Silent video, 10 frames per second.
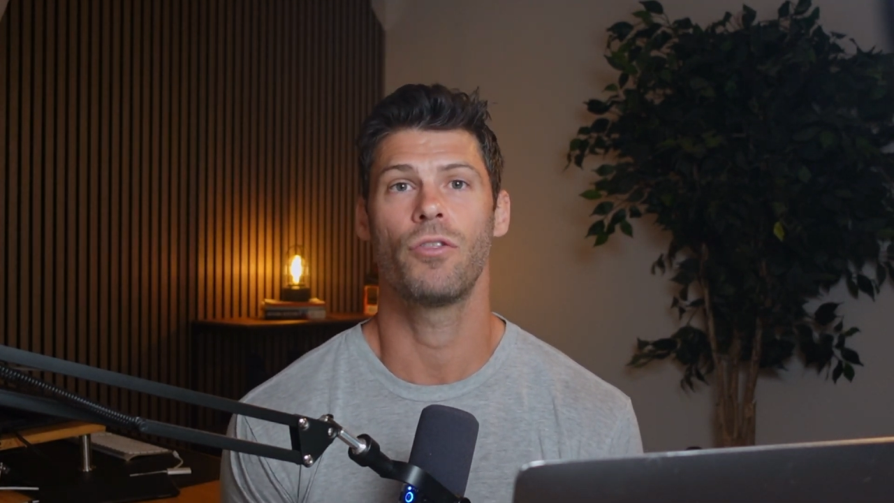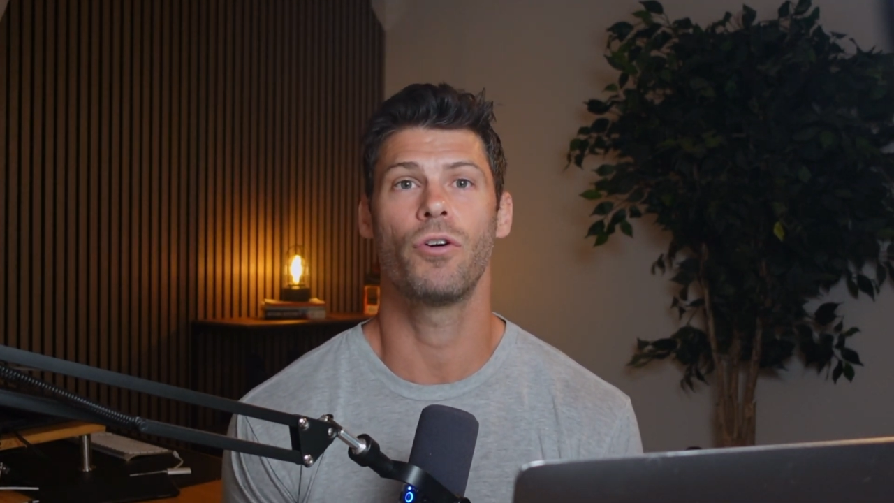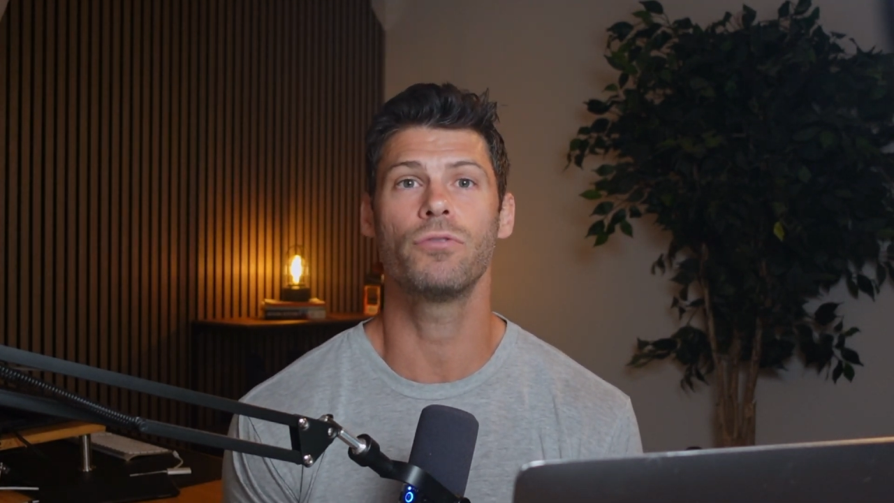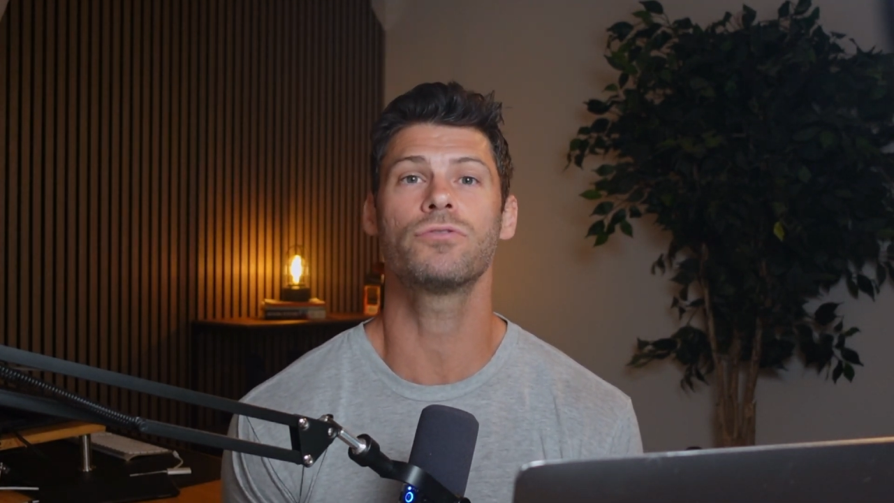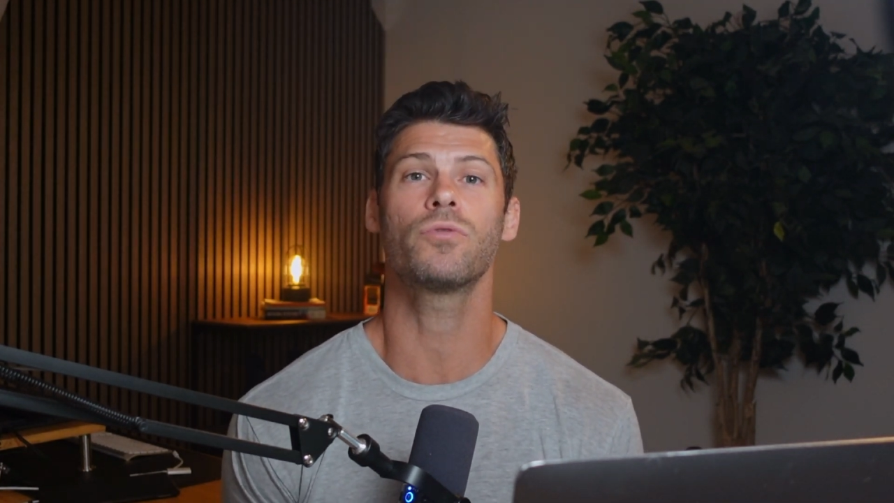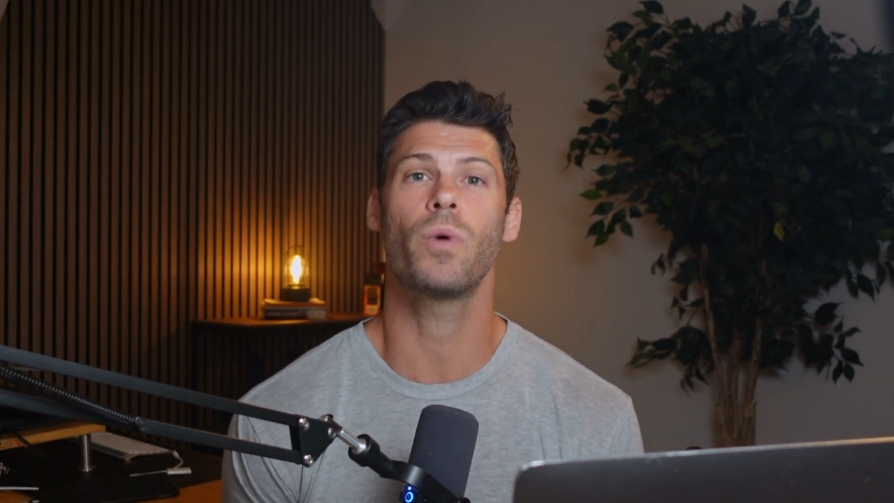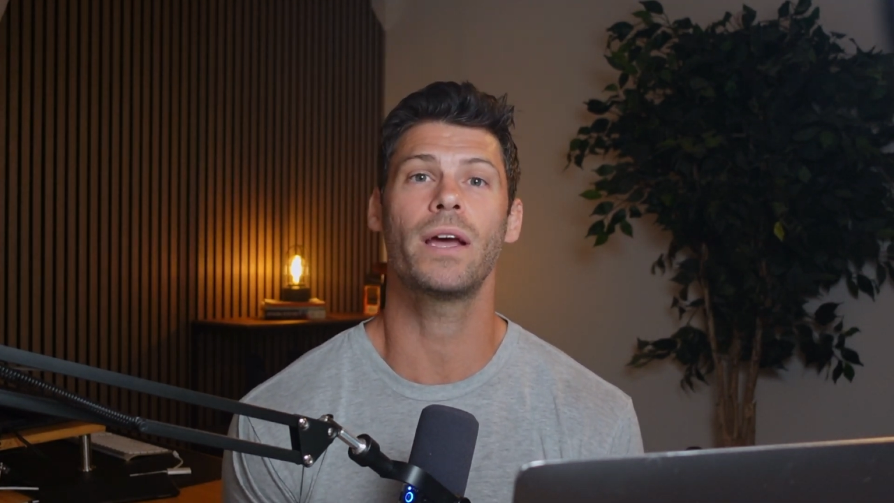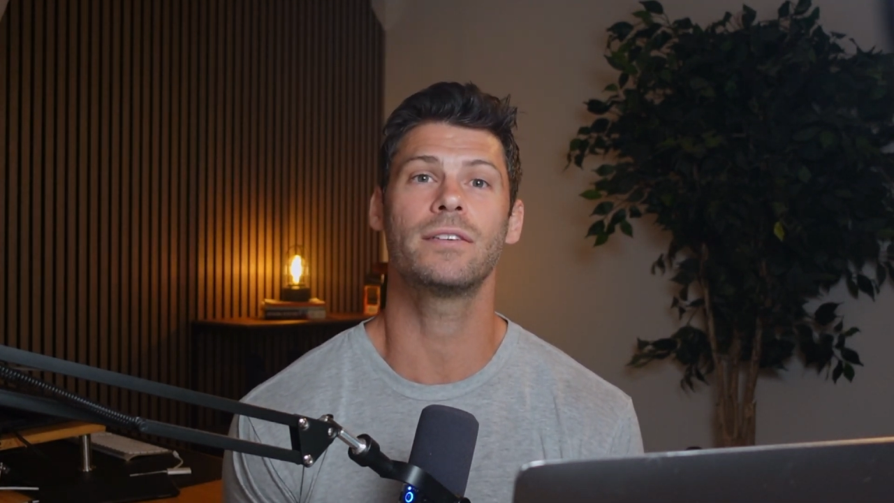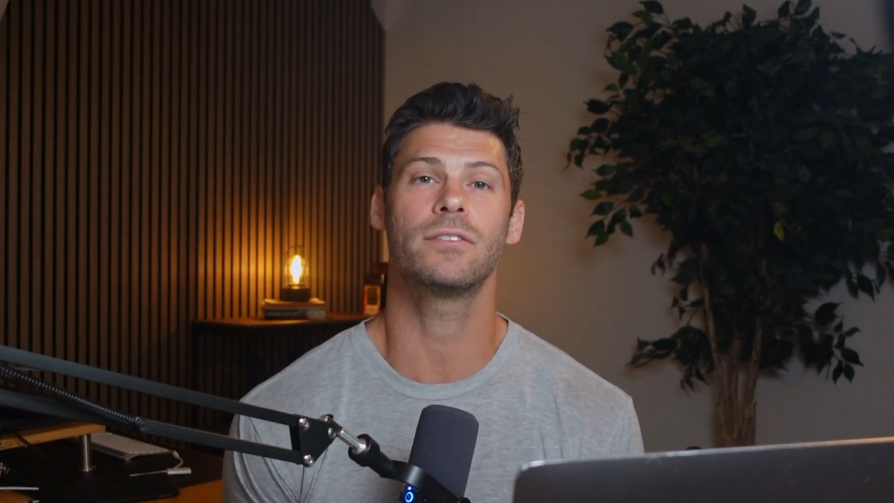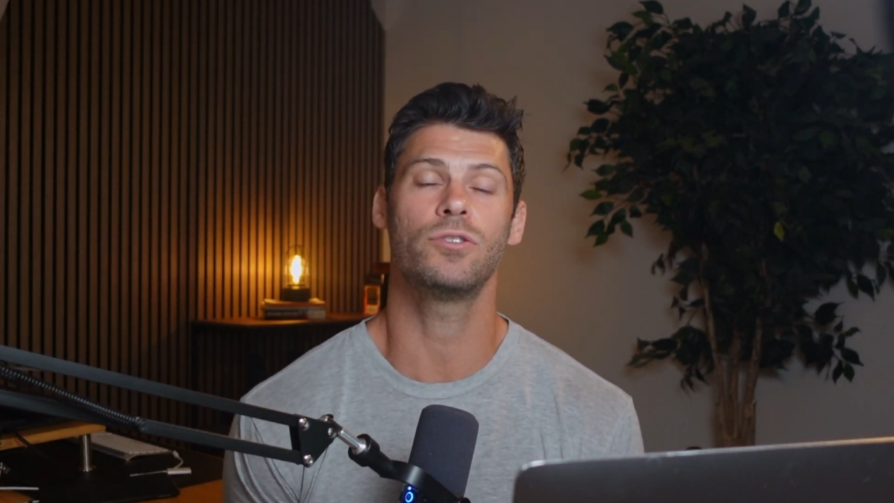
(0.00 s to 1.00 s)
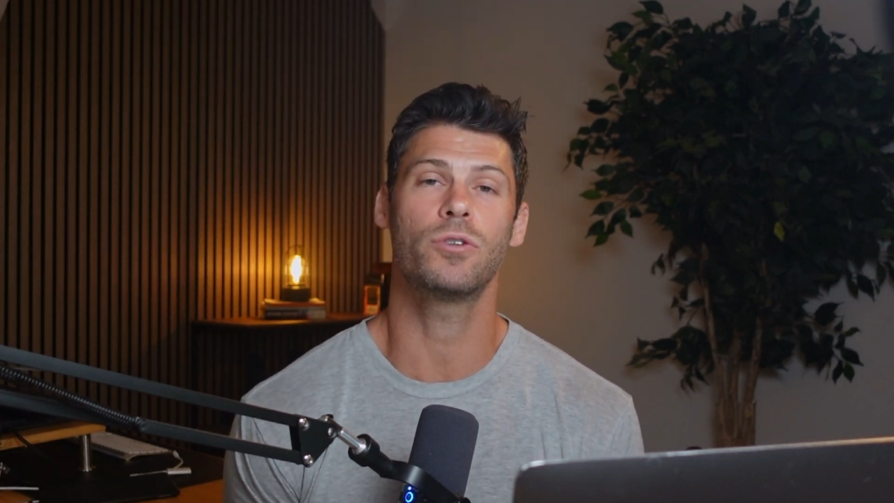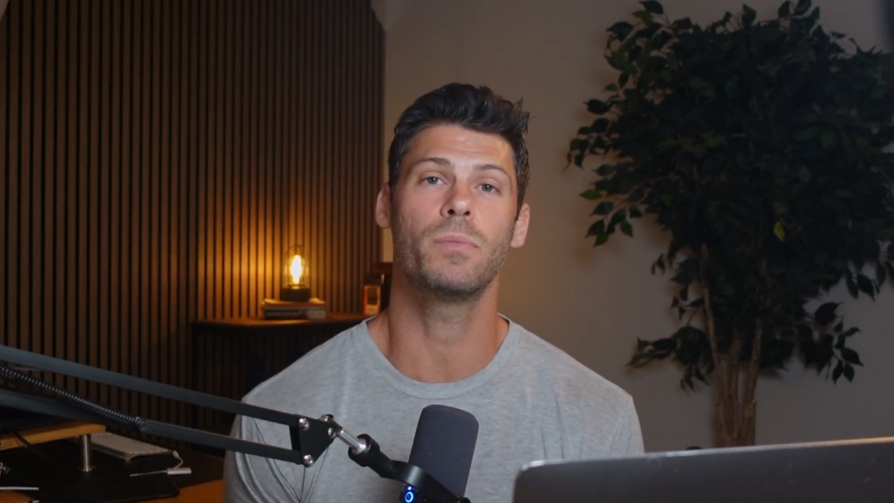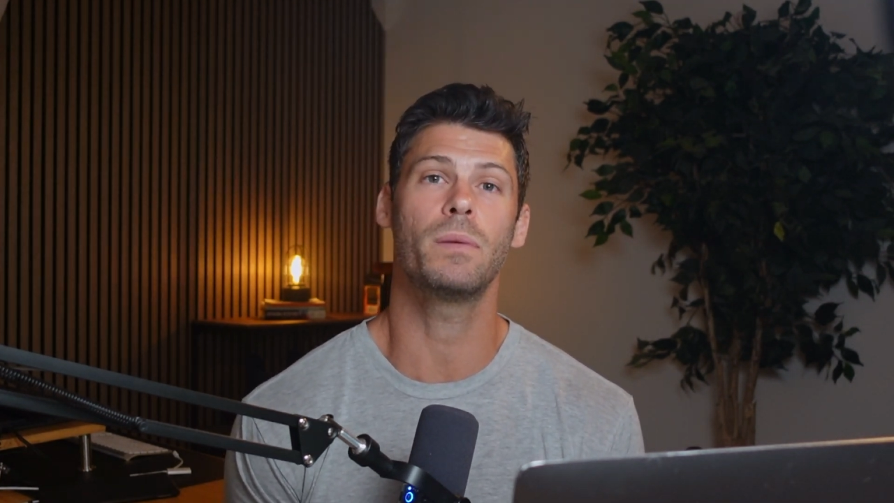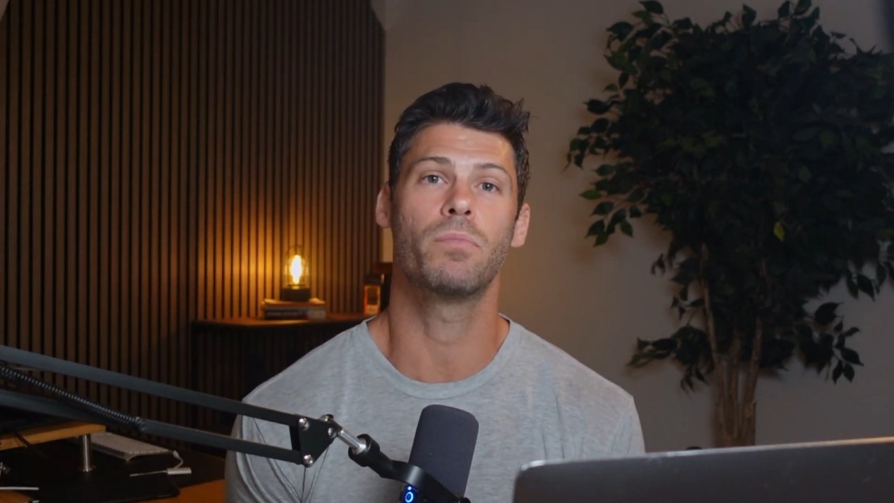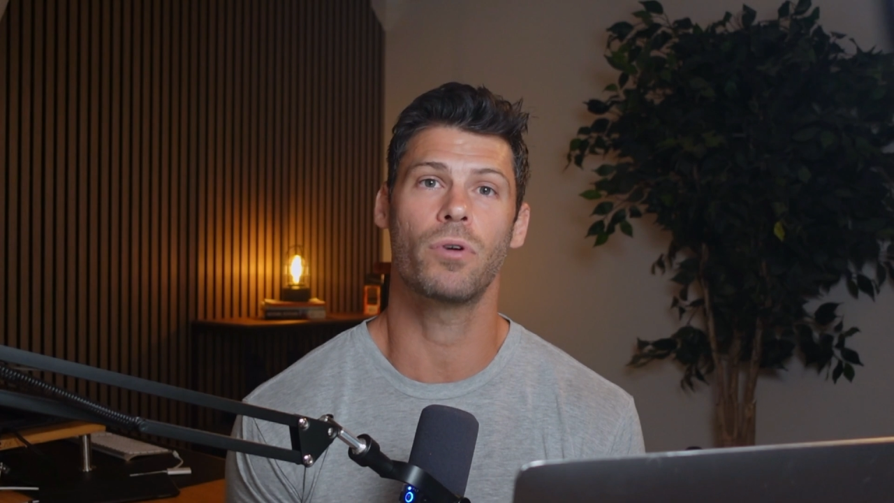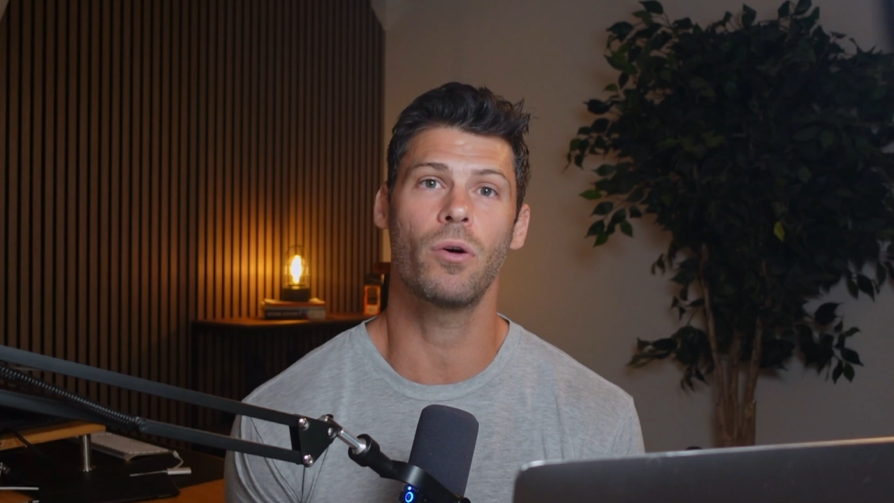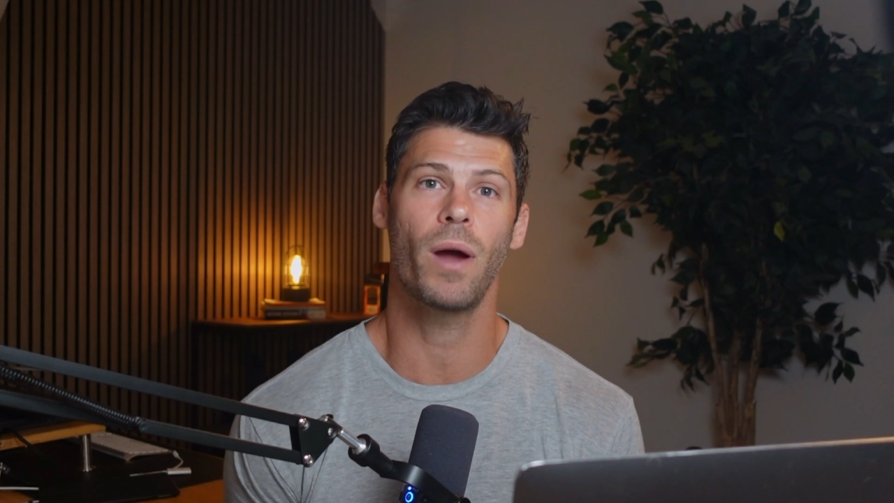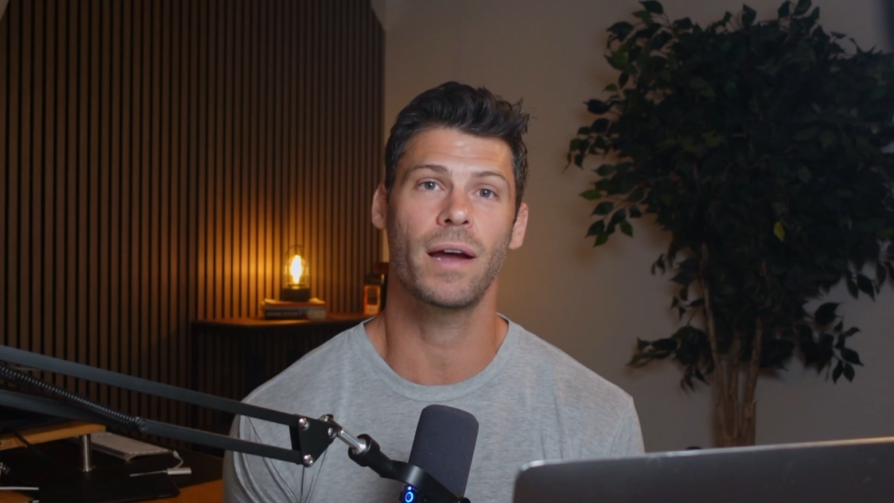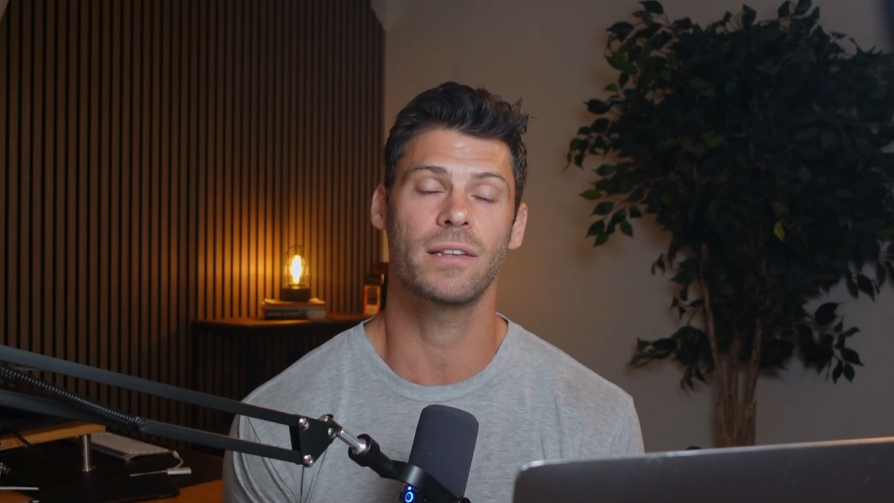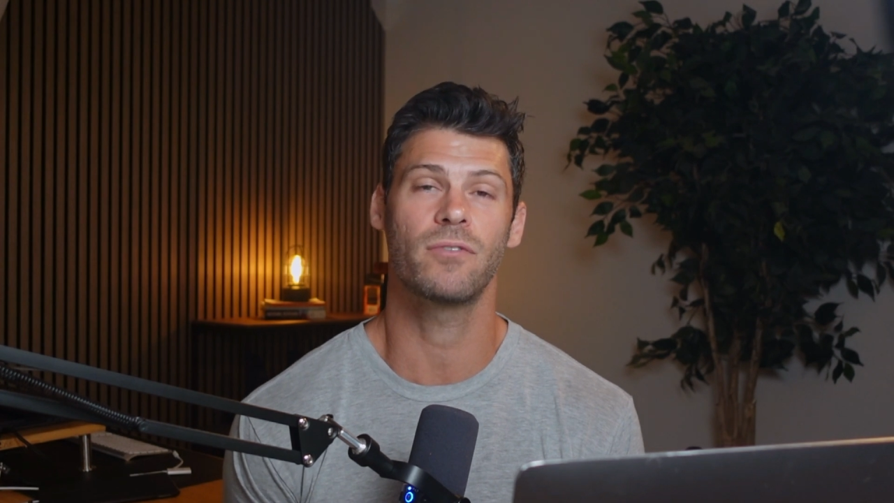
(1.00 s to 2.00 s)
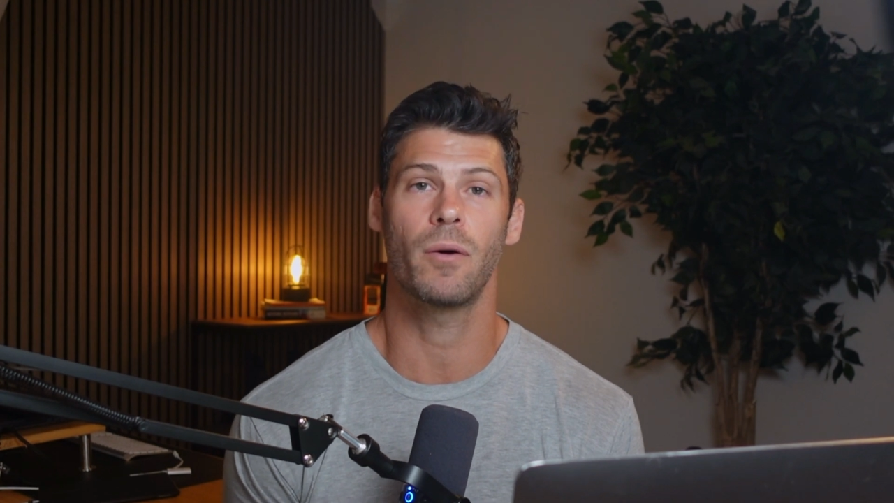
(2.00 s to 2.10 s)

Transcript: Those are ways that you can be proactive